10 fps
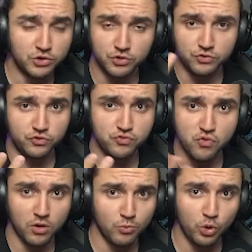you could do
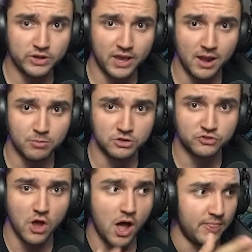2 or more
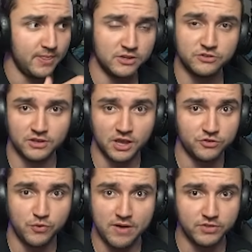cameras on this in
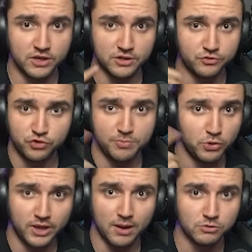case you have like a
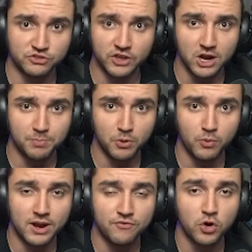triple camera setup
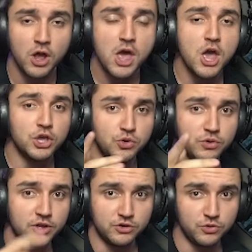or whatever.
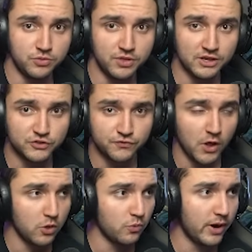You can do this.
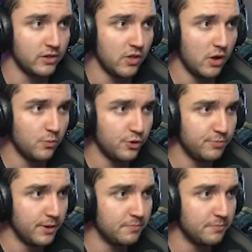Follow right along with